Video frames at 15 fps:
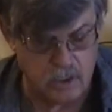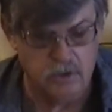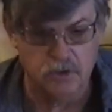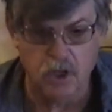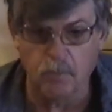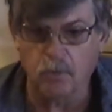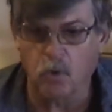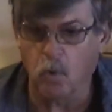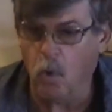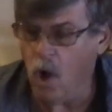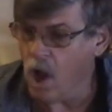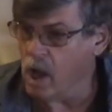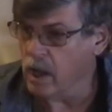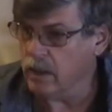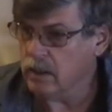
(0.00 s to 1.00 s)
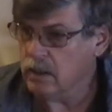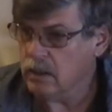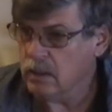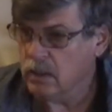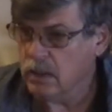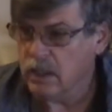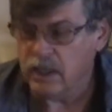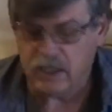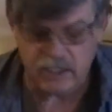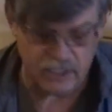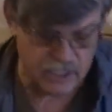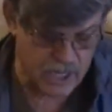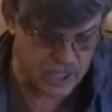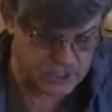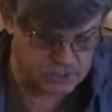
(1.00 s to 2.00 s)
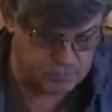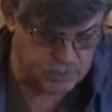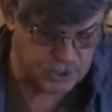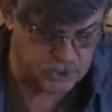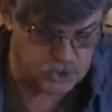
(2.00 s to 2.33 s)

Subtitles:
Number one, it has been